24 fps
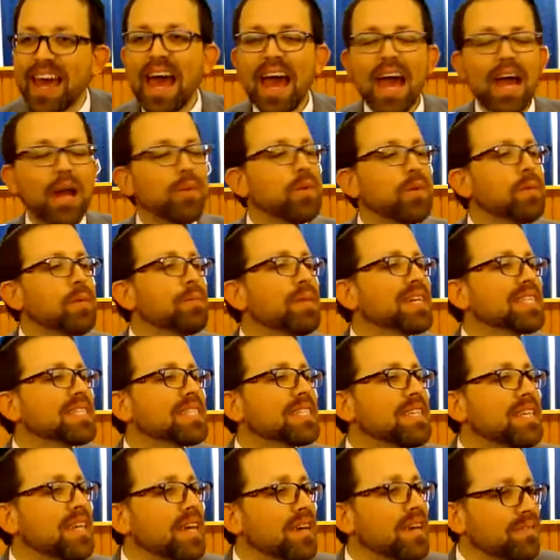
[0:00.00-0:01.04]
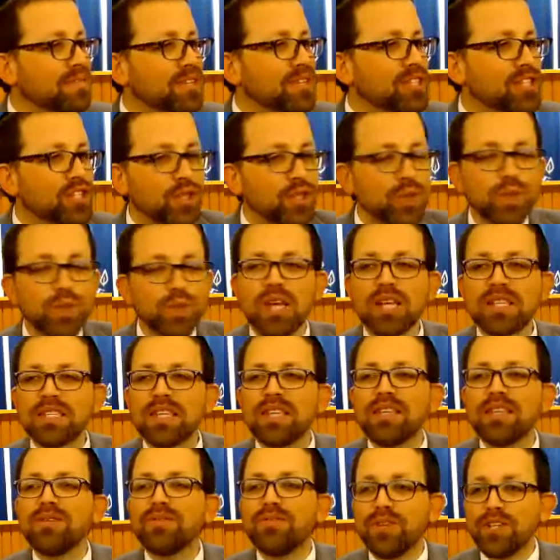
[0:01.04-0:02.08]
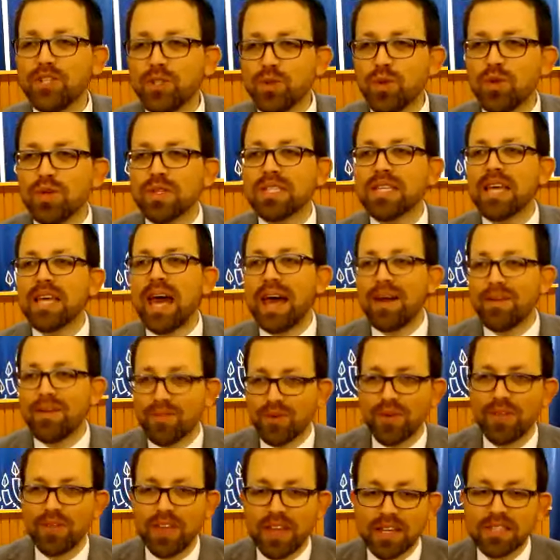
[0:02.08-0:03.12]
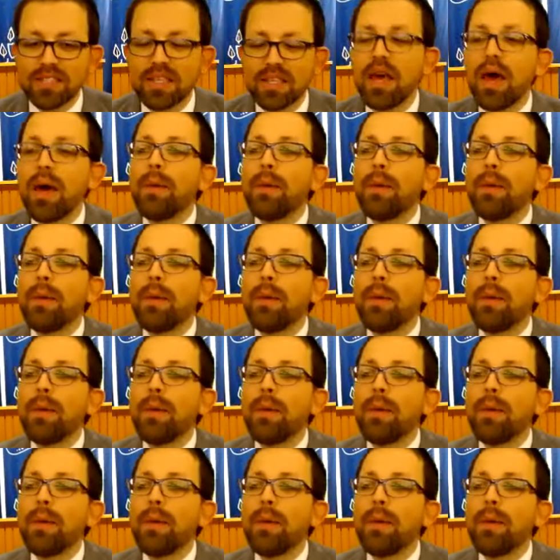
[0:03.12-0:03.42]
and we must give the Jews as individuals everything.